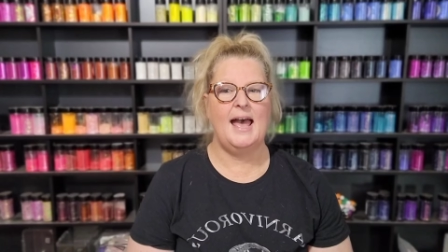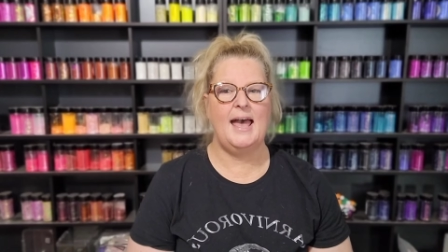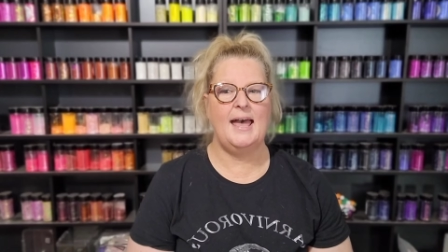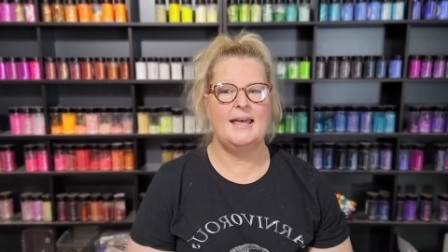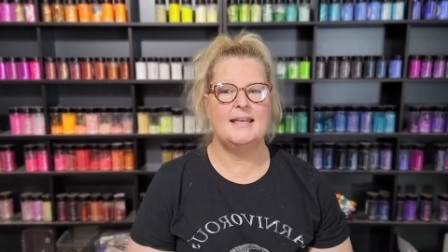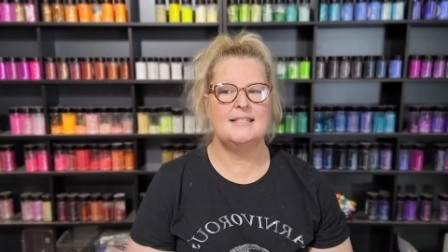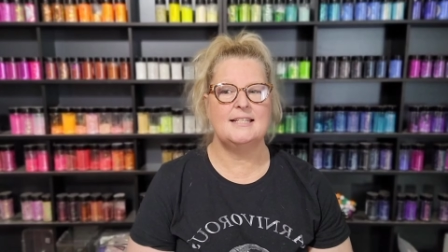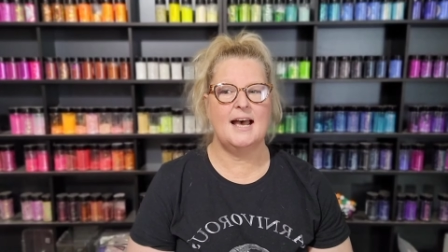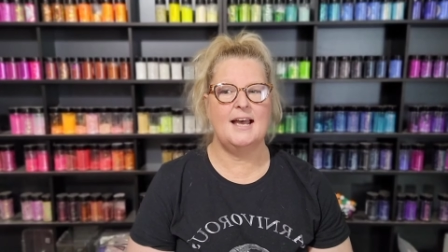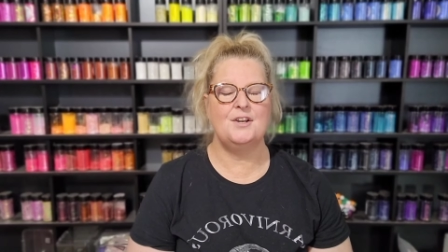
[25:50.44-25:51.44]
And
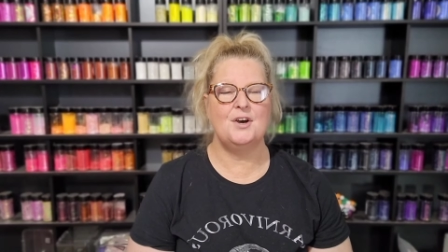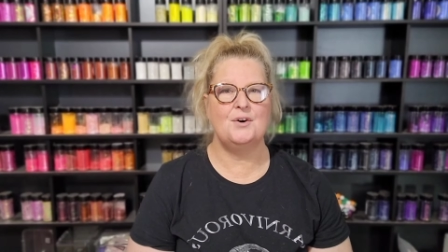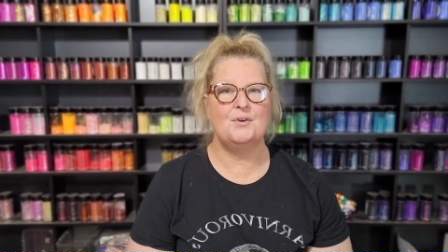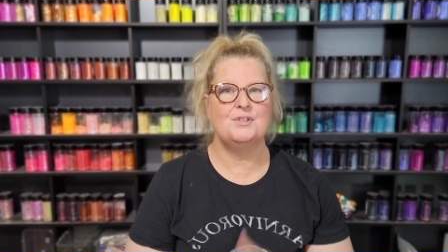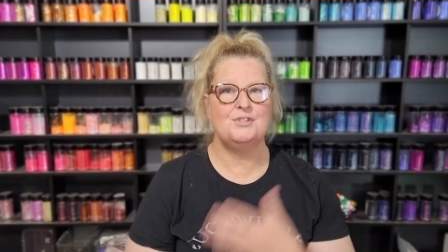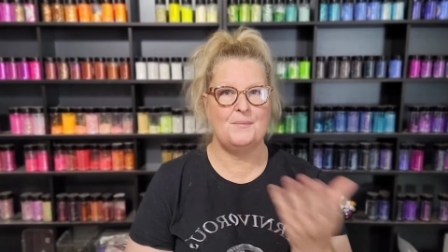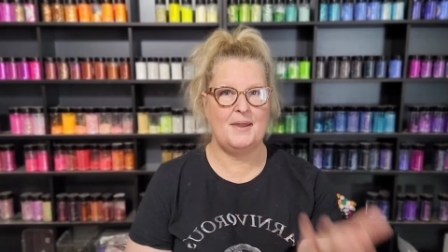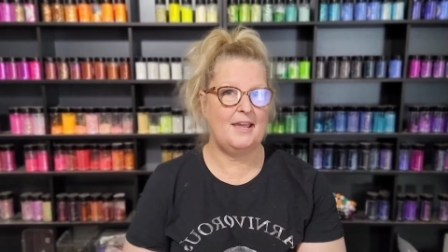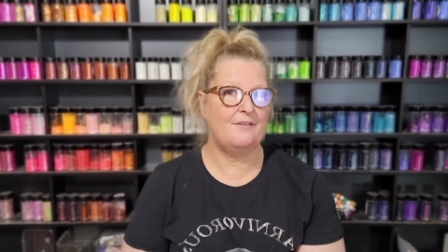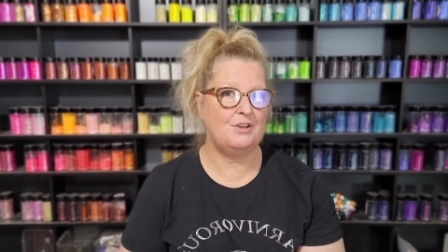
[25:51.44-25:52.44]
I know so
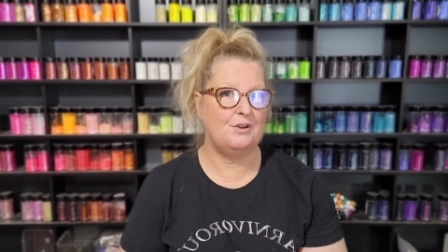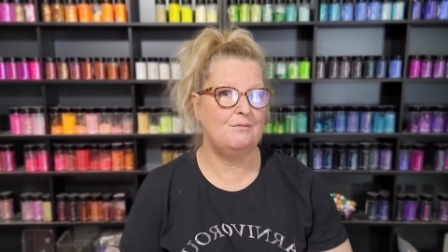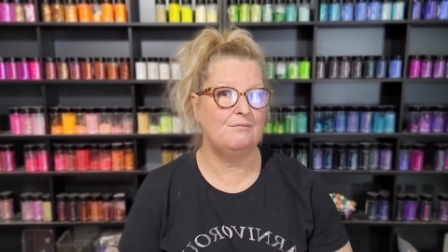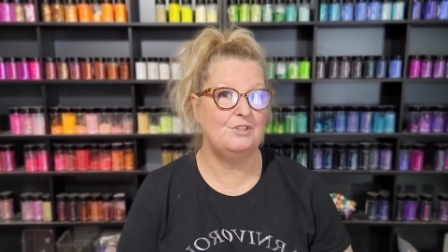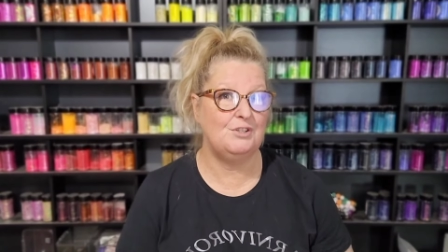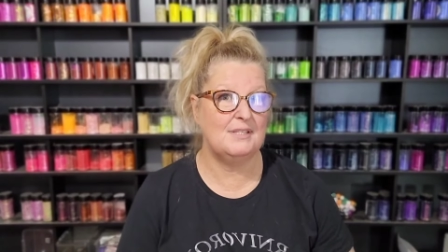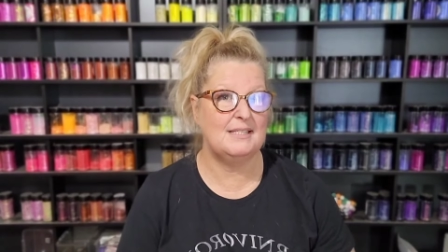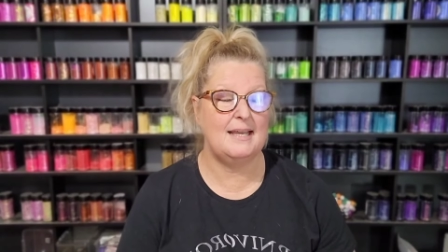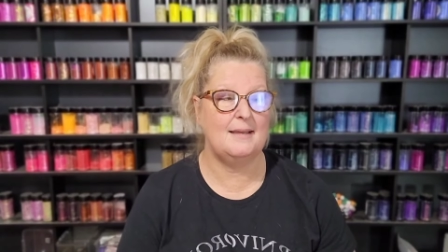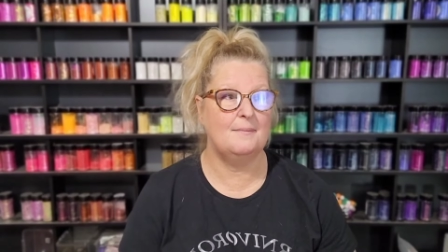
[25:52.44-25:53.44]
many of you do the
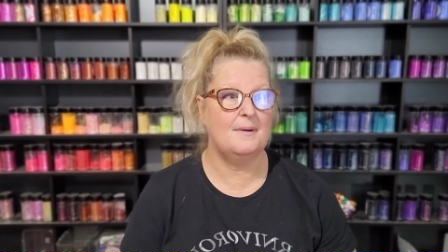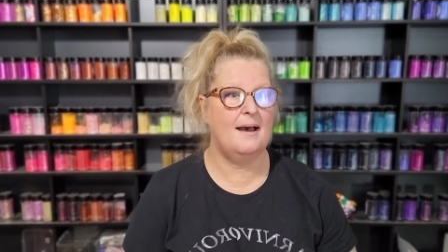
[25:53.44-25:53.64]
same.